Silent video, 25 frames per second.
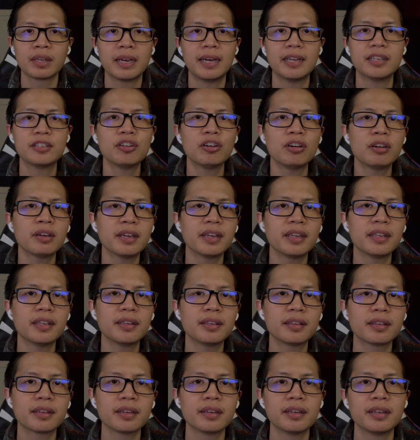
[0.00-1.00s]
A
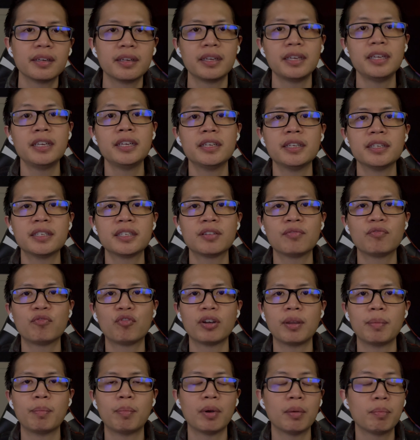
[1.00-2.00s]
token is, for
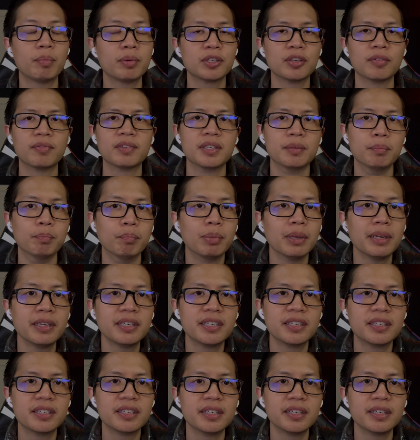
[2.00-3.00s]
the purpose of
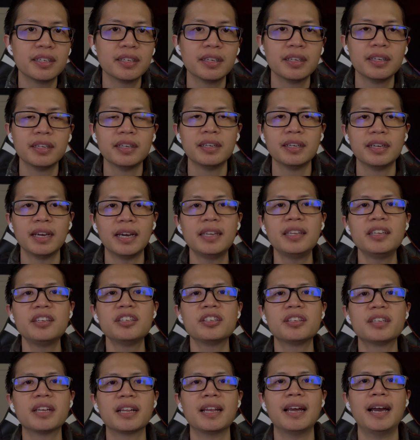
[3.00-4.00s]
simplicity, a
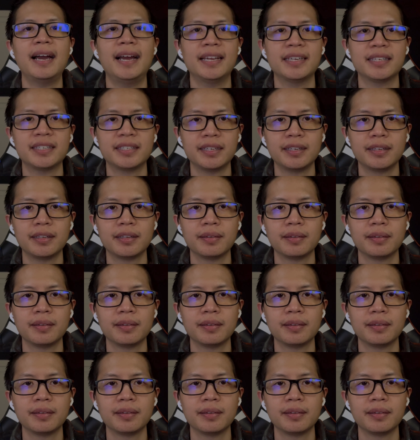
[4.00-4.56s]
digital asset.